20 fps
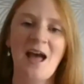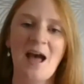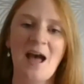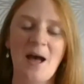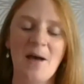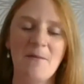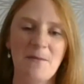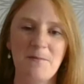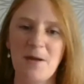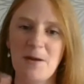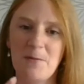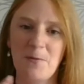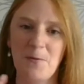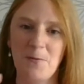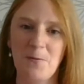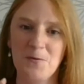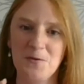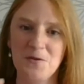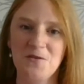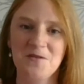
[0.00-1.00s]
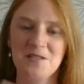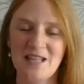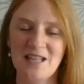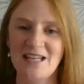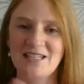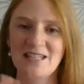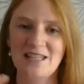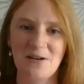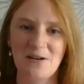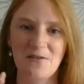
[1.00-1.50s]
And people will use
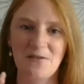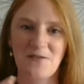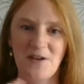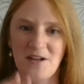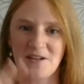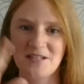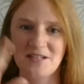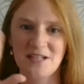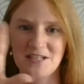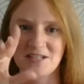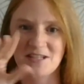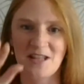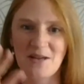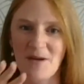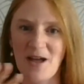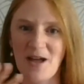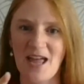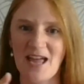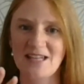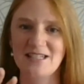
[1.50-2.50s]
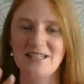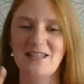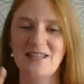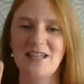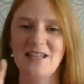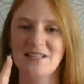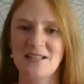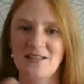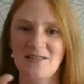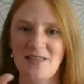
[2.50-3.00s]
that to their advantage, and they might edit
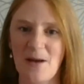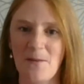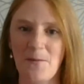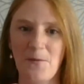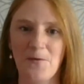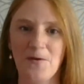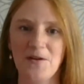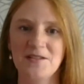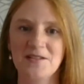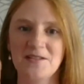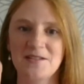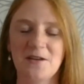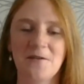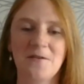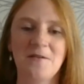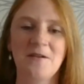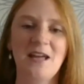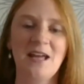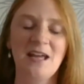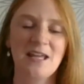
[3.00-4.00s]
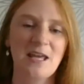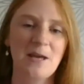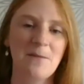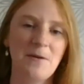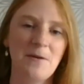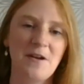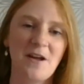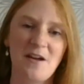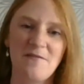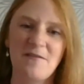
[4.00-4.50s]
things at that point. So keep
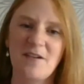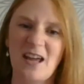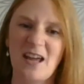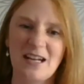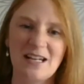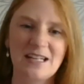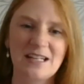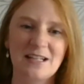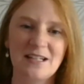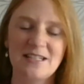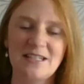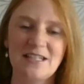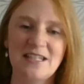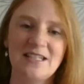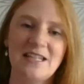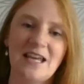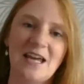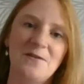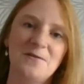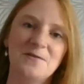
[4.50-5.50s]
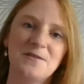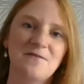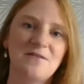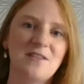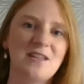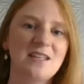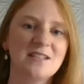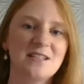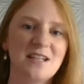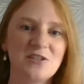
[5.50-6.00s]
an eye for like little details of
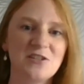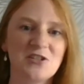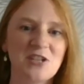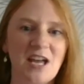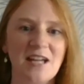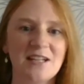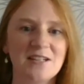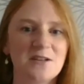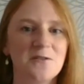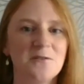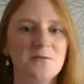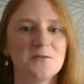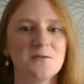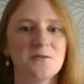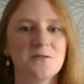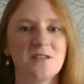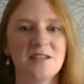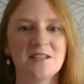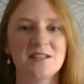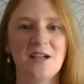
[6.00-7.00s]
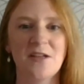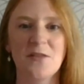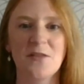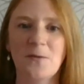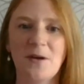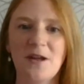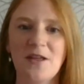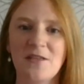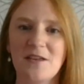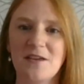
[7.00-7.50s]
things like shadows, or things like the
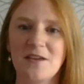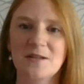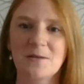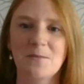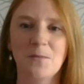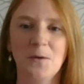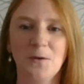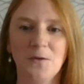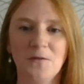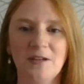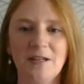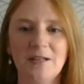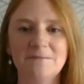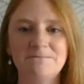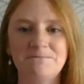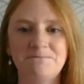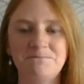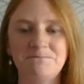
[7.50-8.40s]
way things are moving.